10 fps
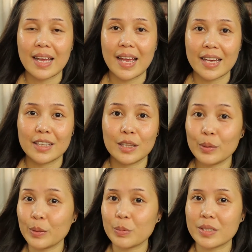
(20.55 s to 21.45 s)
and
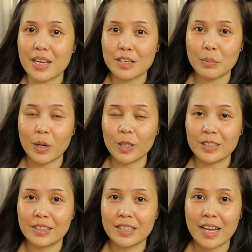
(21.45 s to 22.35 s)
look
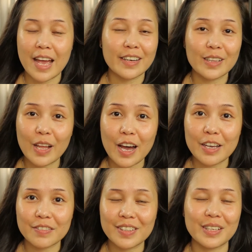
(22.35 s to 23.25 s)
presentable and
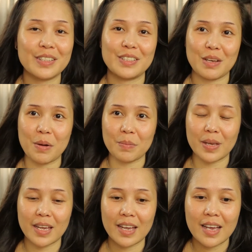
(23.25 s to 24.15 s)
alive, not a
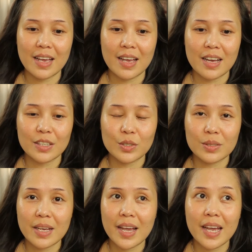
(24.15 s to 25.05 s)
zombie.
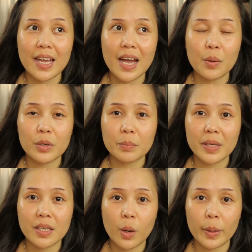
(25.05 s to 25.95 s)
Today I will
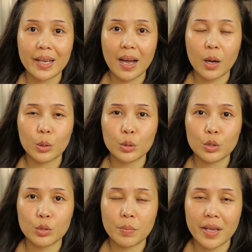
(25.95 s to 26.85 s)
be going
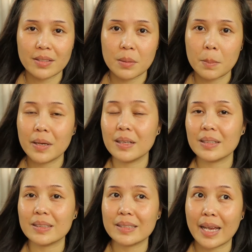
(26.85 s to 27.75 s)
out to pay some
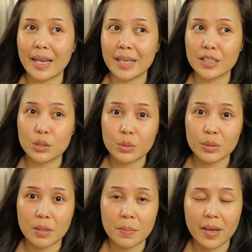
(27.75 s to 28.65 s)
bills and do
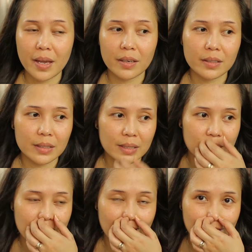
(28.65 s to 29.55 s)
some
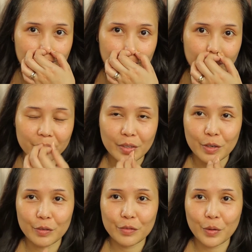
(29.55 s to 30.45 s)
errands, and
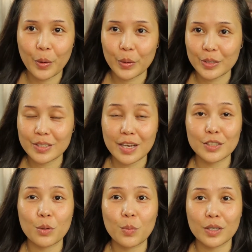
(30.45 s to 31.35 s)
of course I
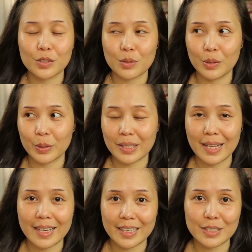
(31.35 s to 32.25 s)
don't want to look
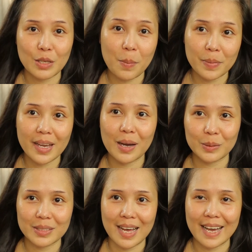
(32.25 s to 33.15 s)
like a zombie
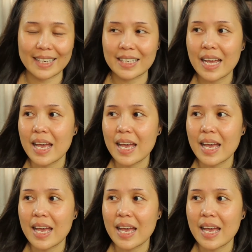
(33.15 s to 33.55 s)
outside.